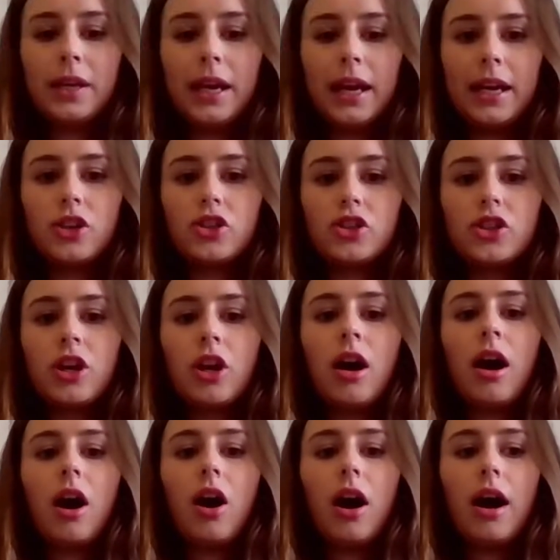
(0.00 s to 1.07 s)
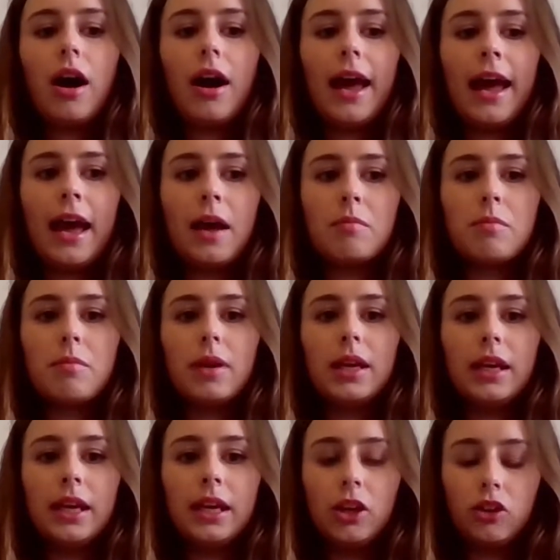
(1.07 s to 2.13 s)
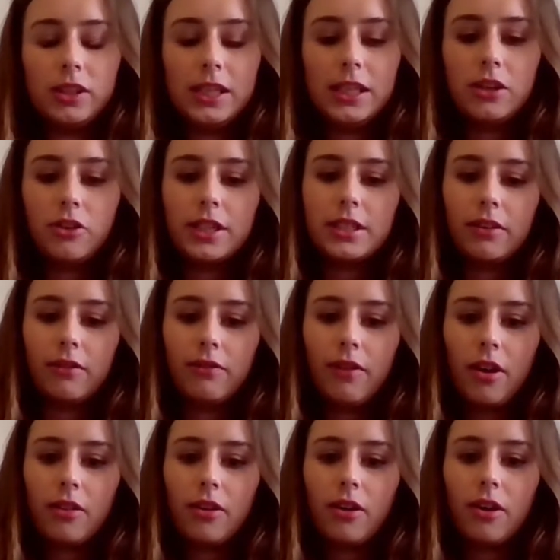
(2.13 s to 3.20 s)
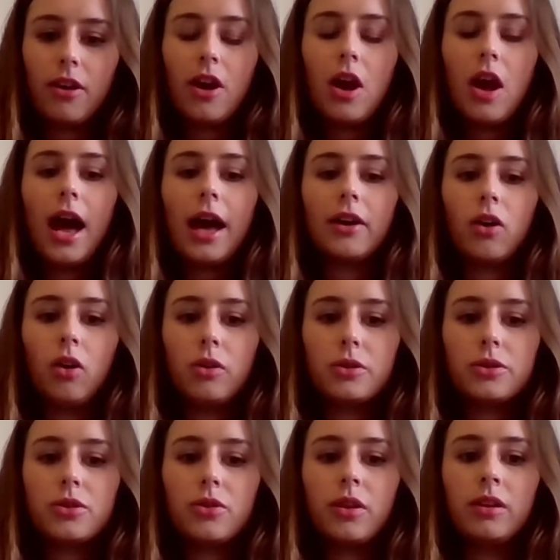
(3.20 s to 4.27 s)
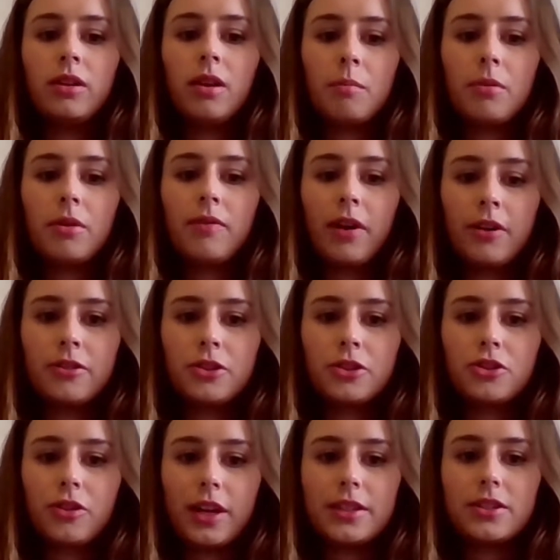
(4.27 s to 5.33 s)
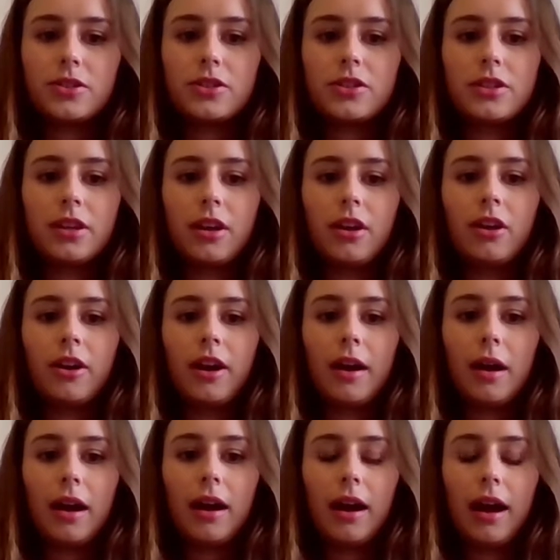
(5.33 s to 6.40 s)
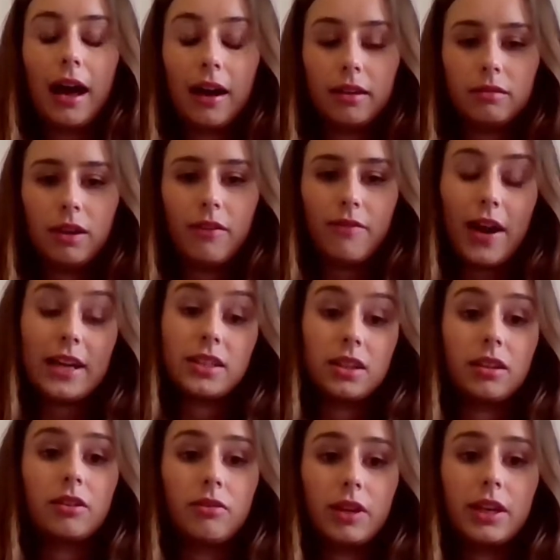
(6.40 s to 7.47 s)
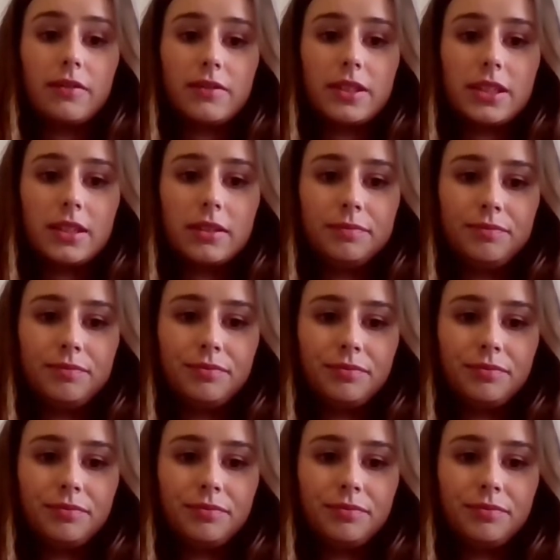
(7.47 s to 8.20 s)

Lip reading: pH in decreasing further, and also the number of other stressors that are affecting the reefs.